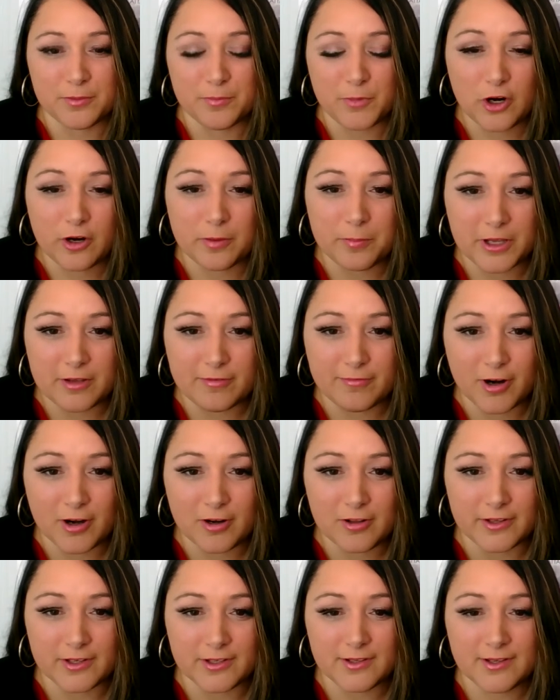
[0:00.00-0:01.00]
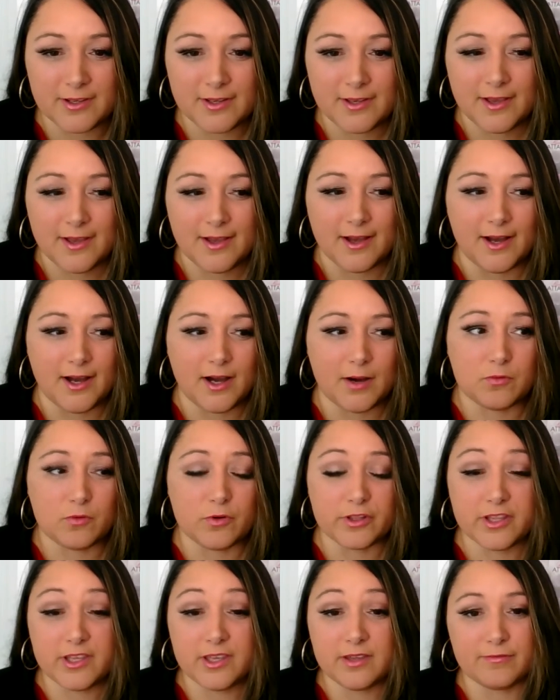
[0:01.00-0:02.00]
Margaret McFarland
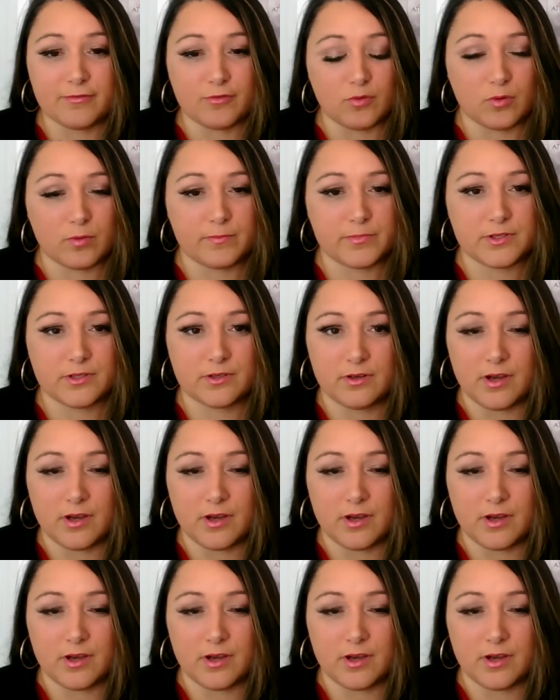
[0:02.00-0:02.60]
really informed